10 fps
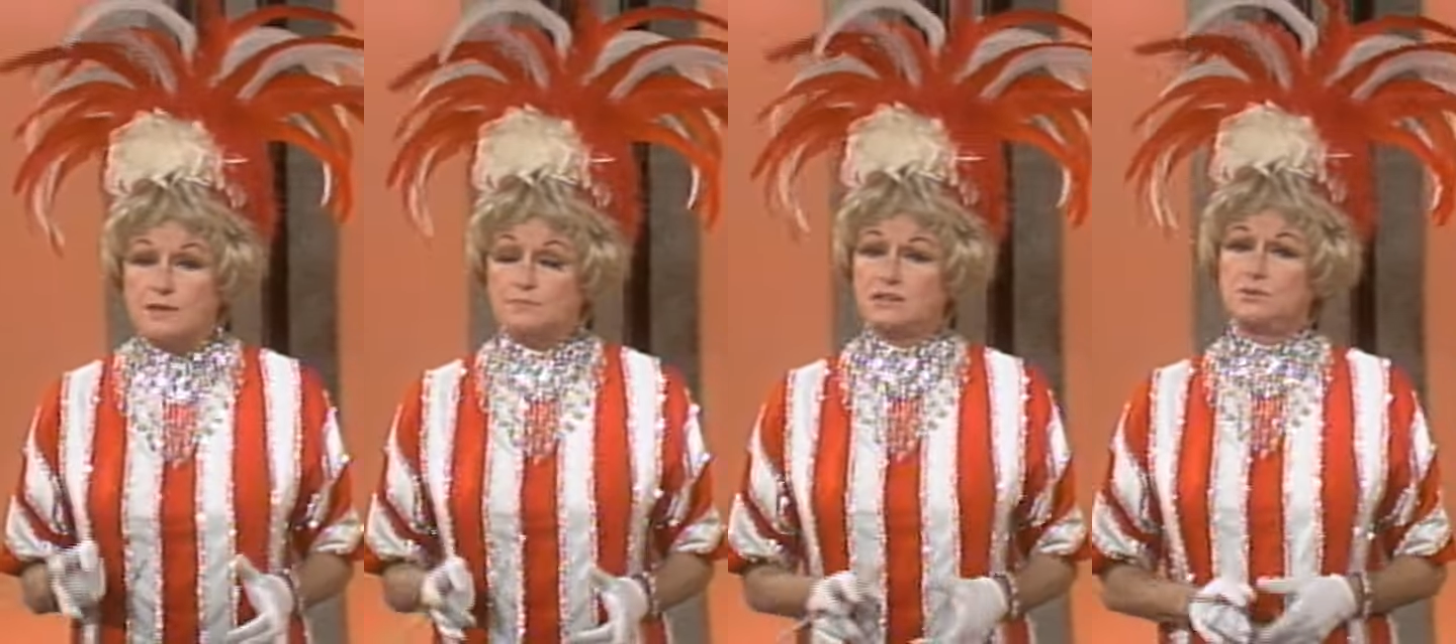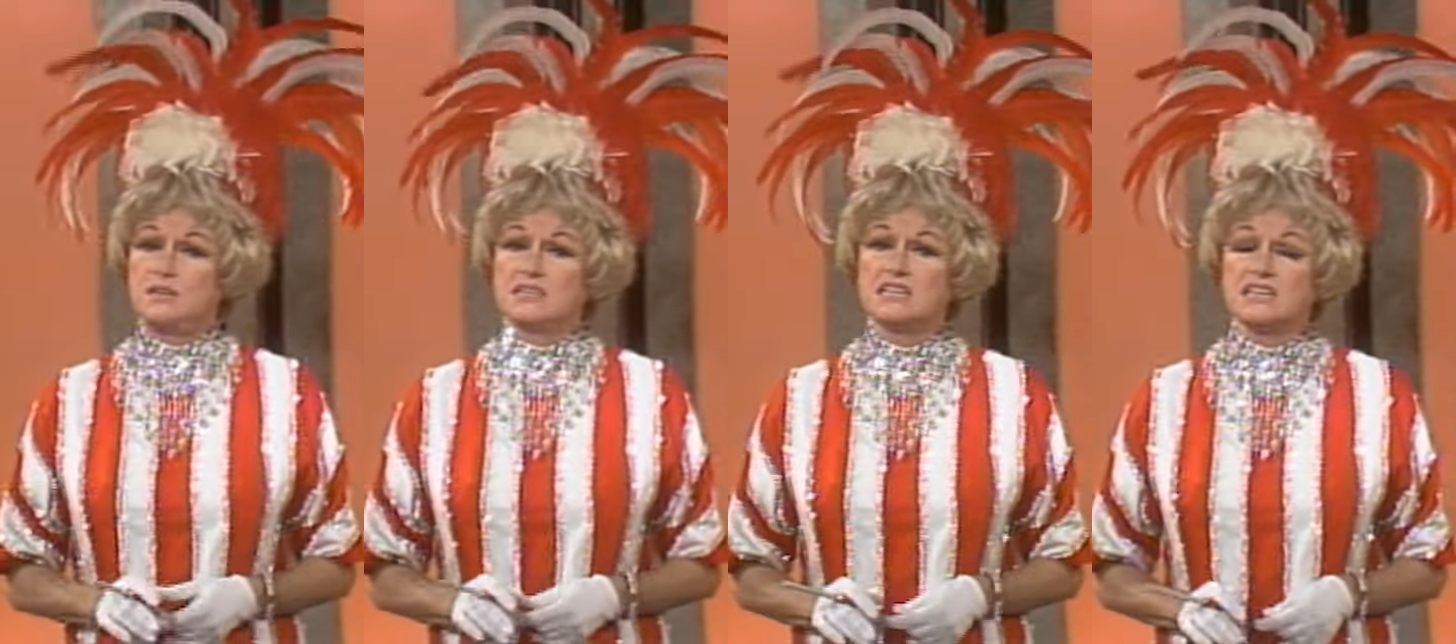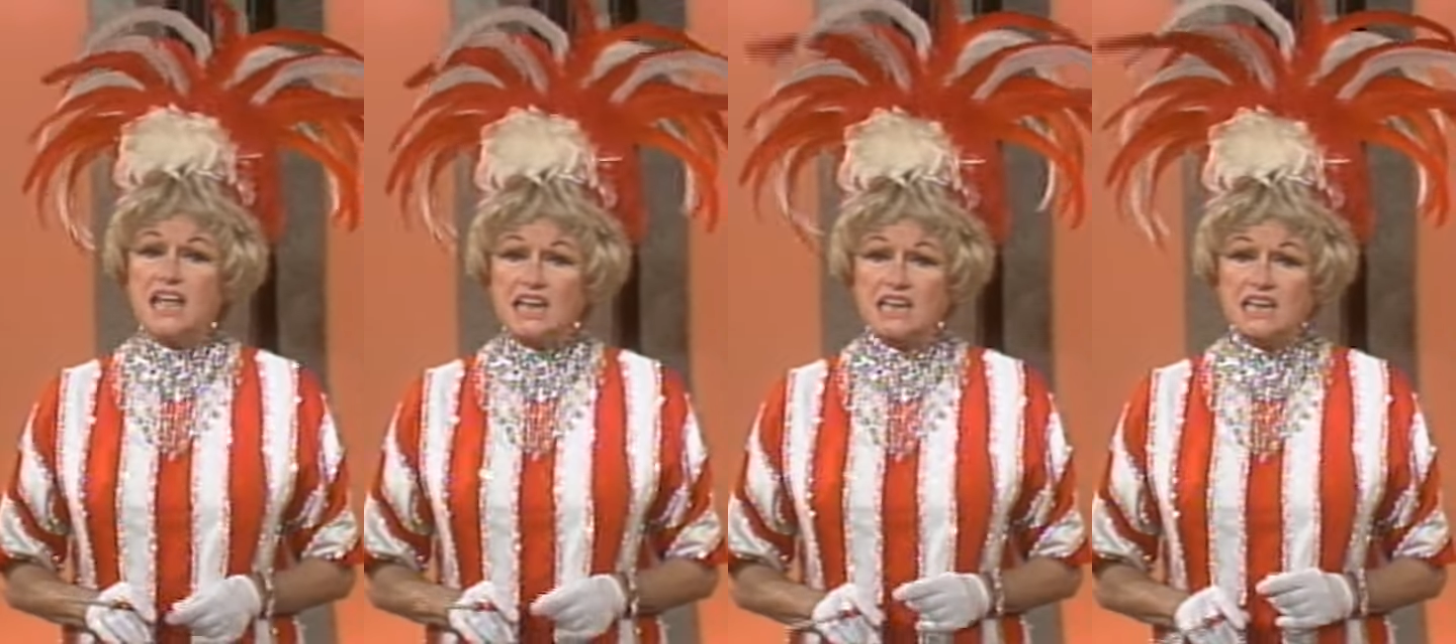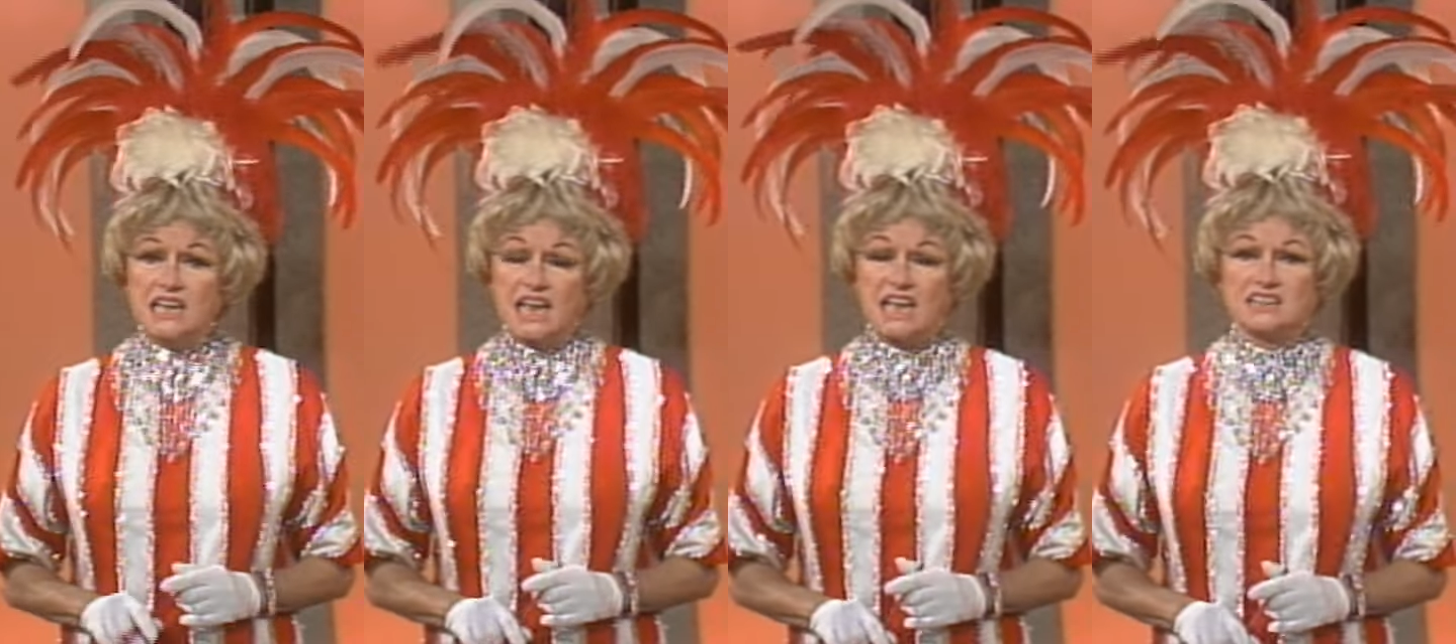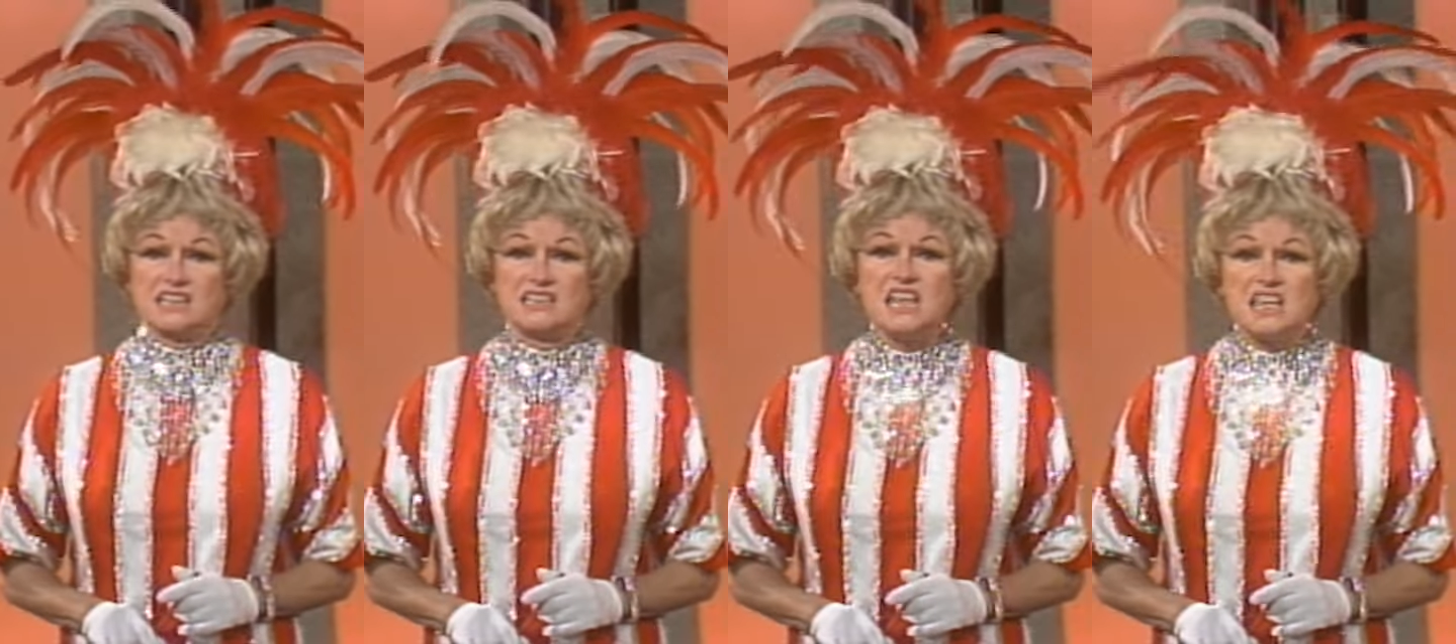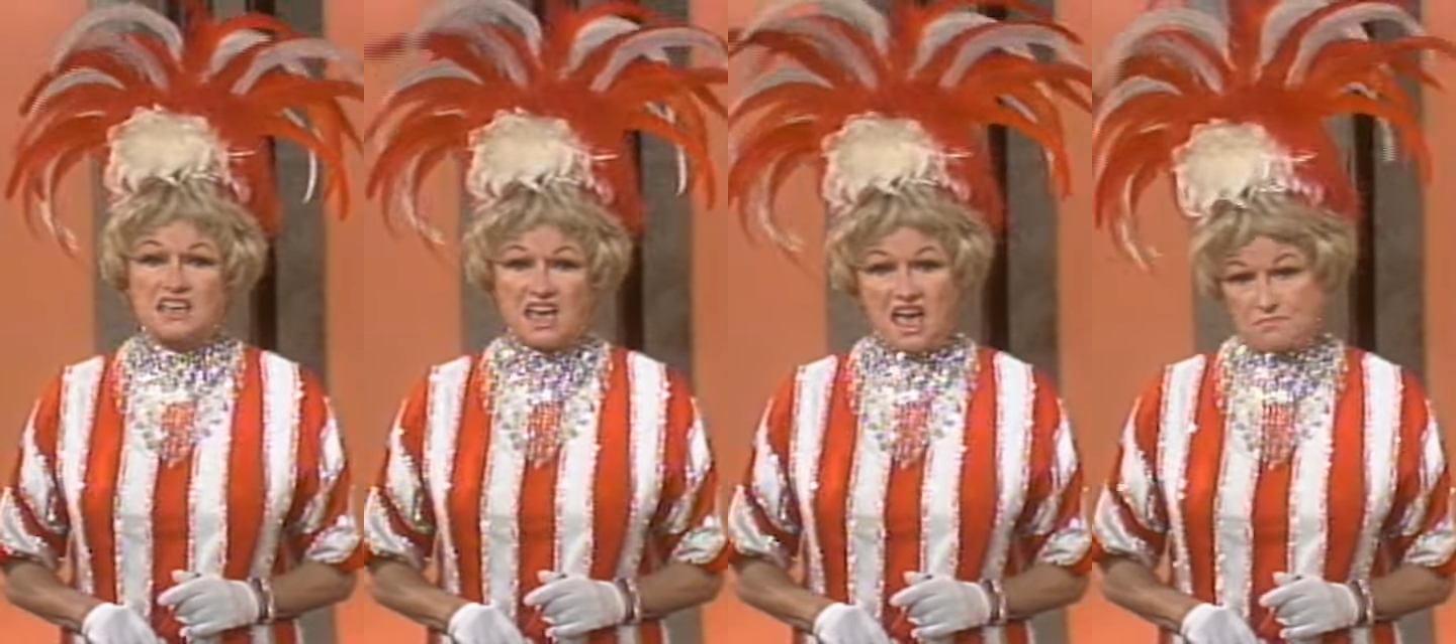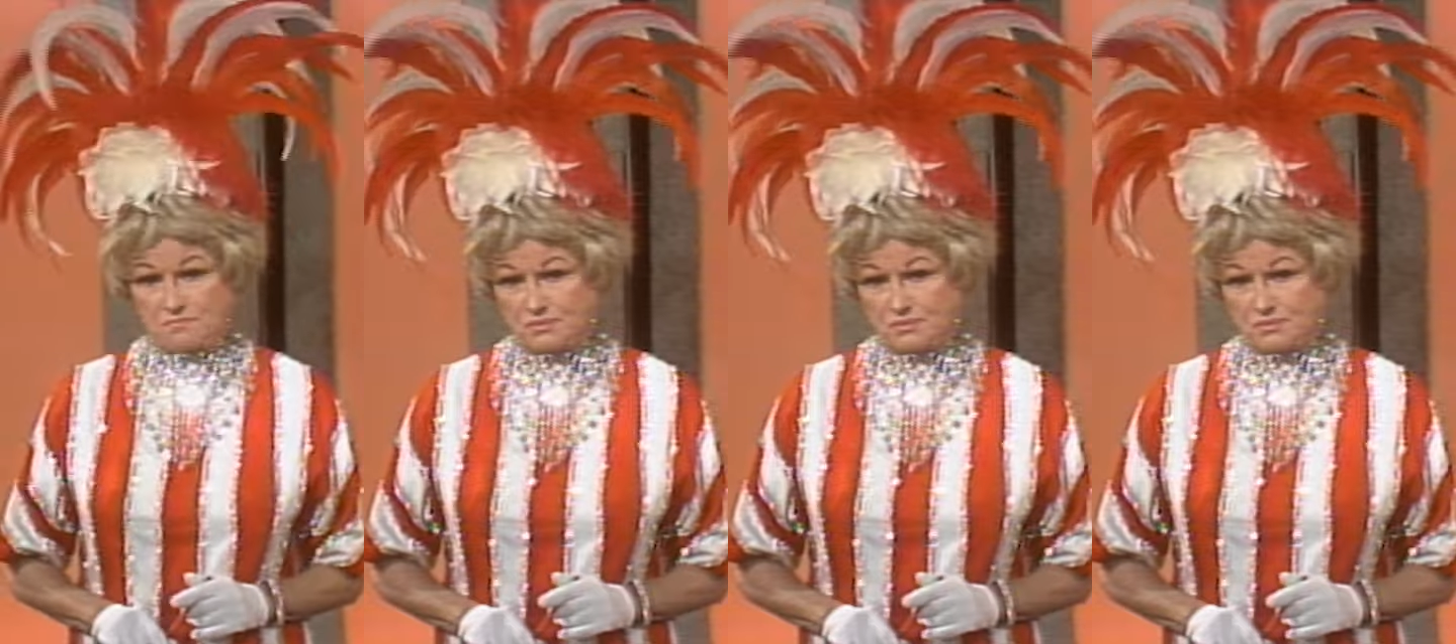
between the neck and the kneecap.